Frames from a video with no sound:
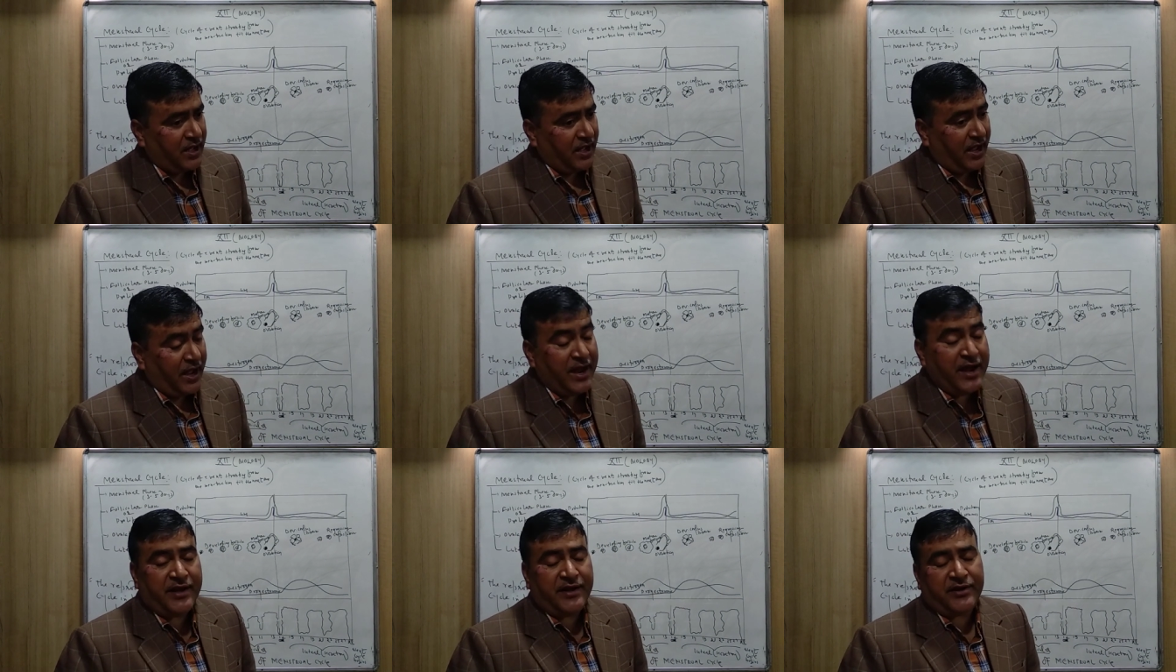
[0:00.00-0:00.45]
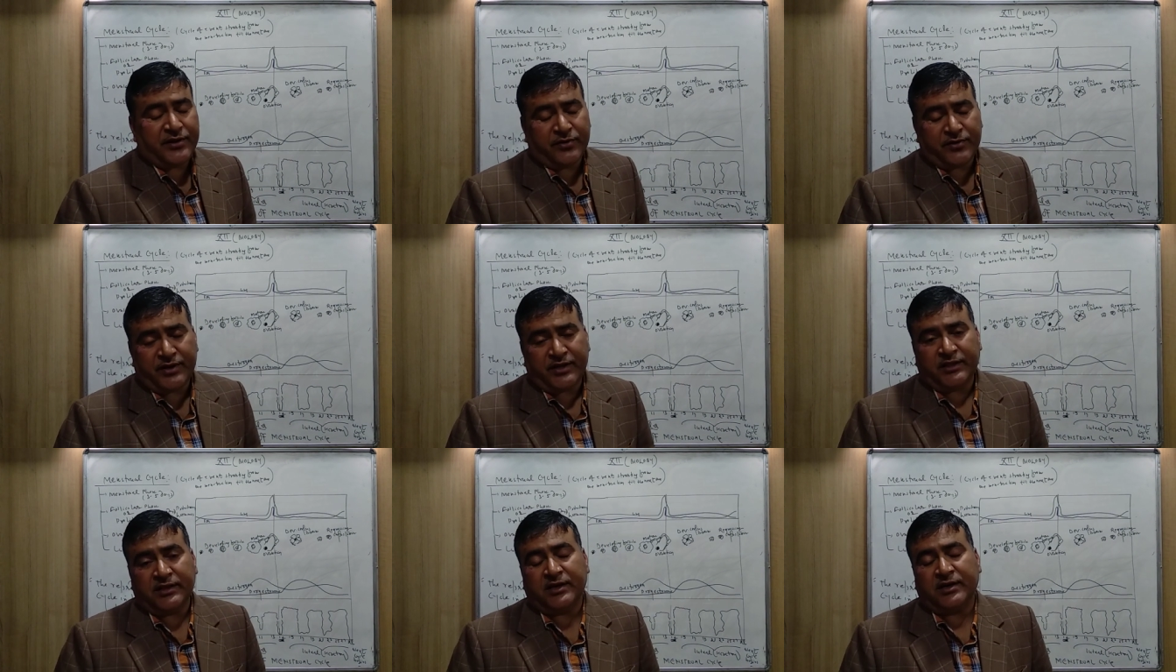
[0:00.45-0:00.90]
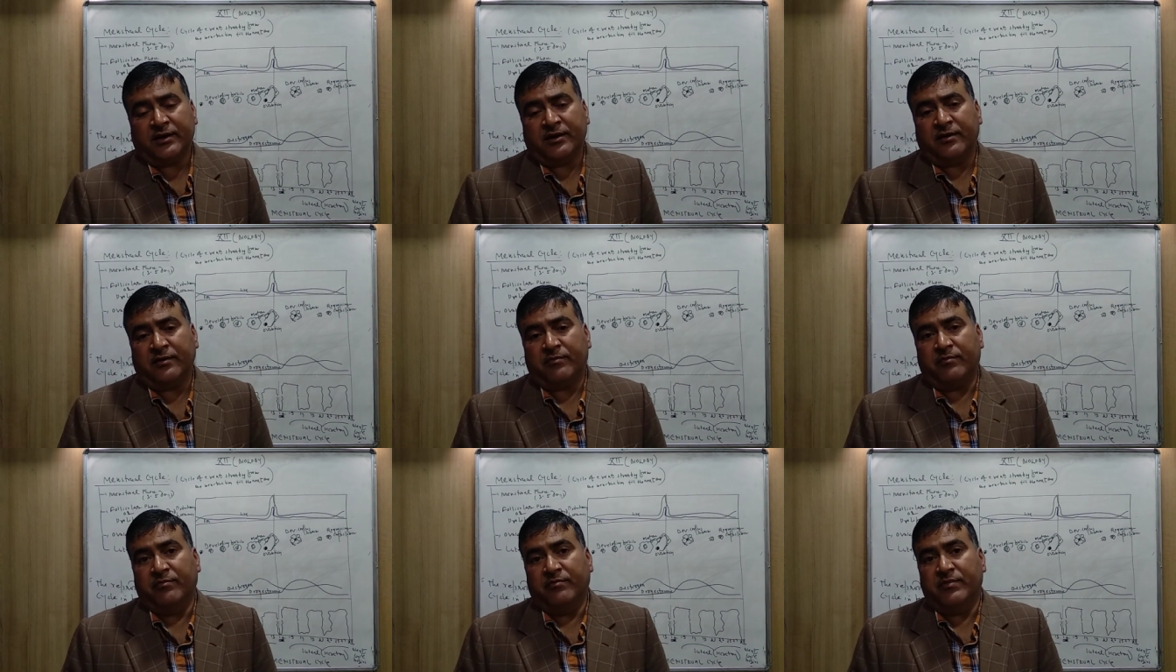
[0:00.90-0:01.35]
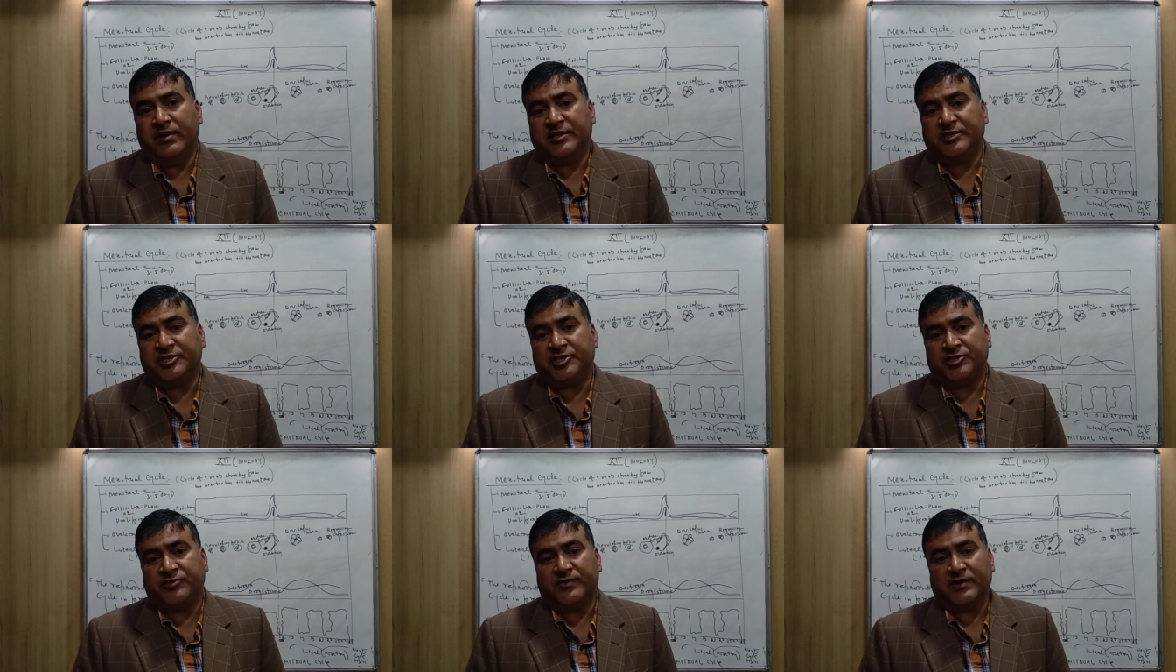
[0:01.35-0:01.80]
And during the
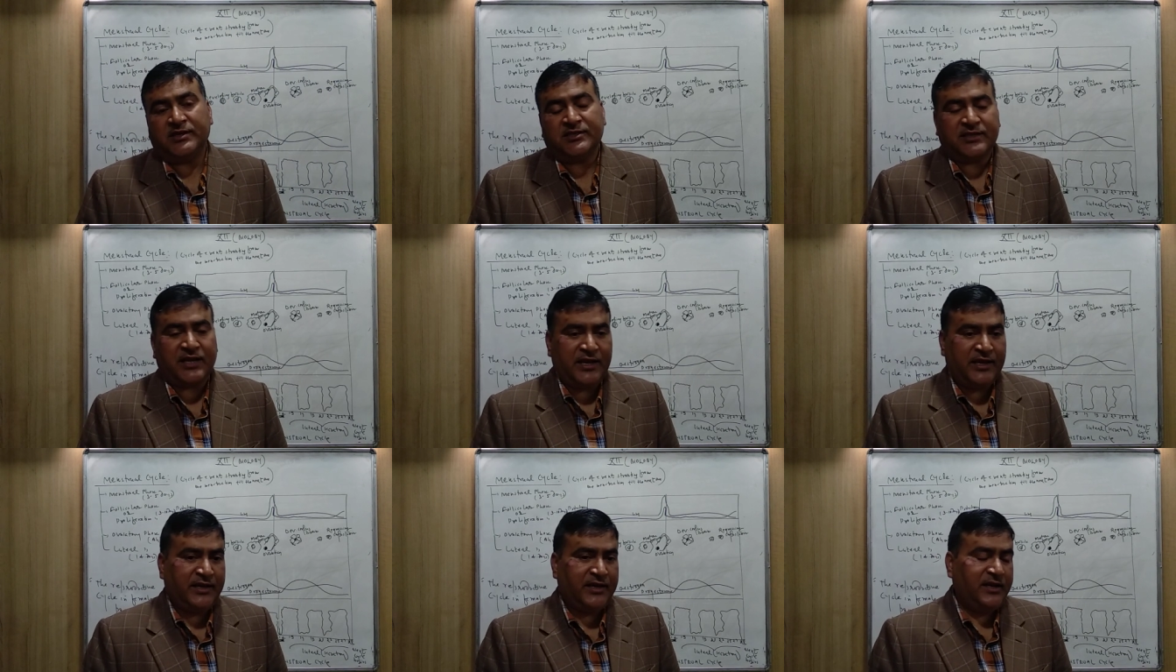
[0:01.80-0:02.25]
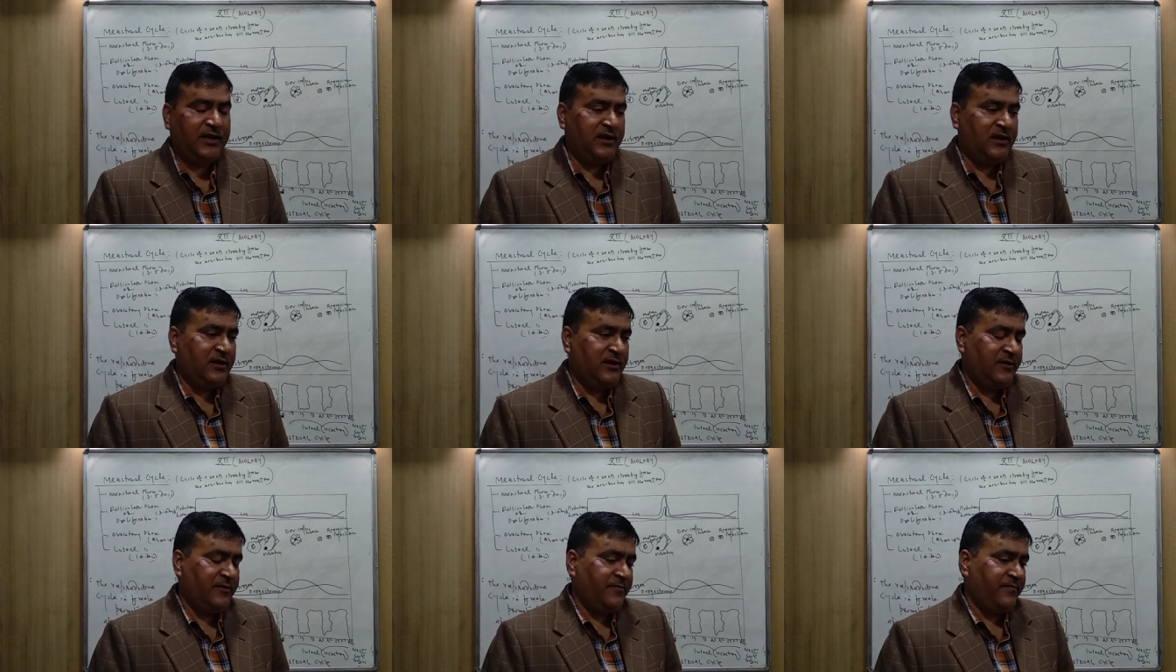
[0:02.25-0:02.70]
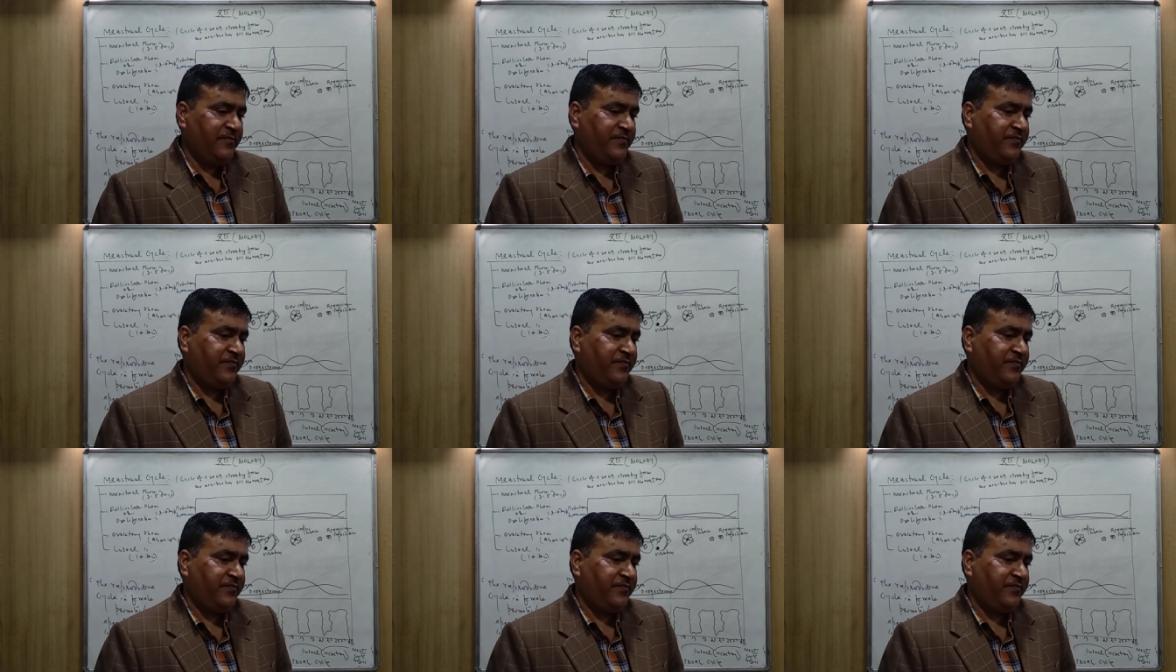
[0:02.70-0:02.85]
menstrual cycle,